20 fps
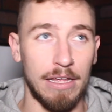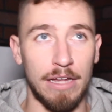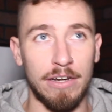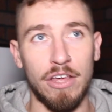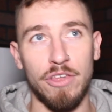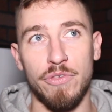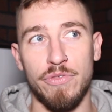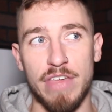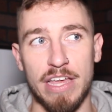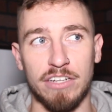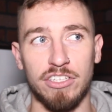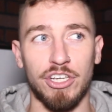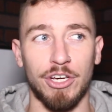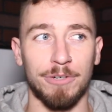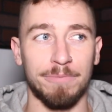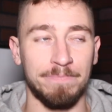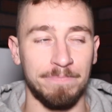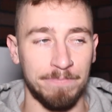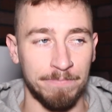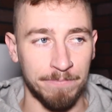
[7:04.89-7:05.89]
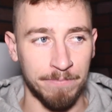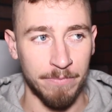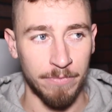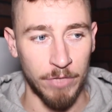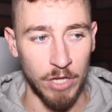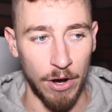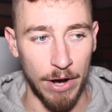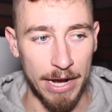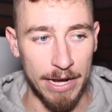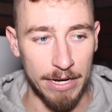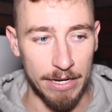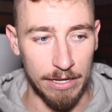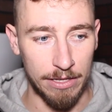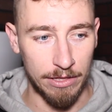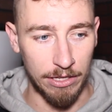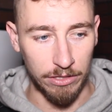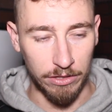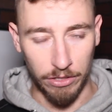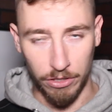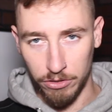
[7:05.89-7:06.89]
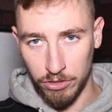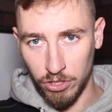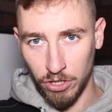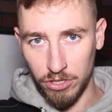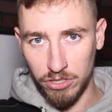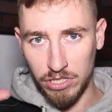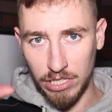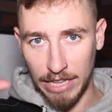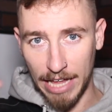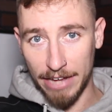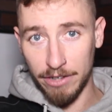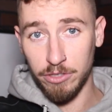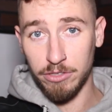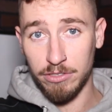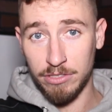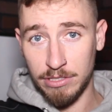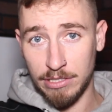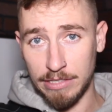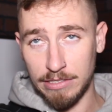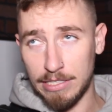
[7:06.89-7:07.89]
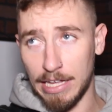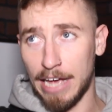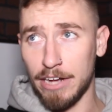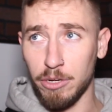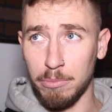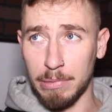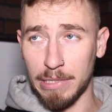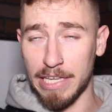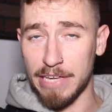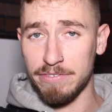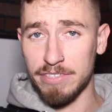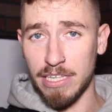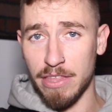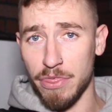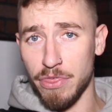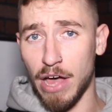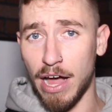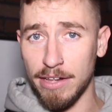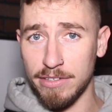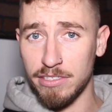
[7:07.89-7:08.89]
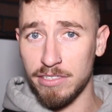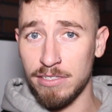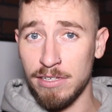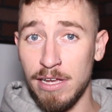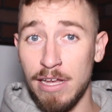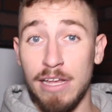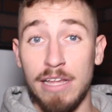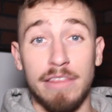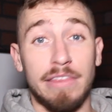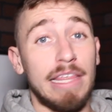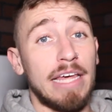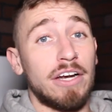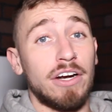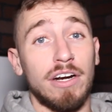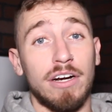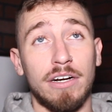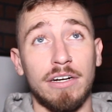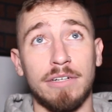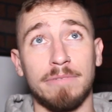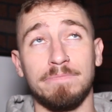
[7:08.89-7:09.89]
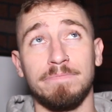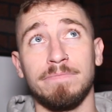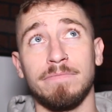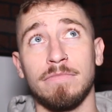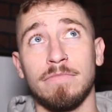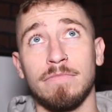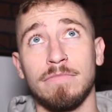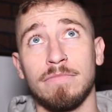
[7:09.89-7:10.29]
another thing too, all right, there are certain societal beliefs and thoughts that are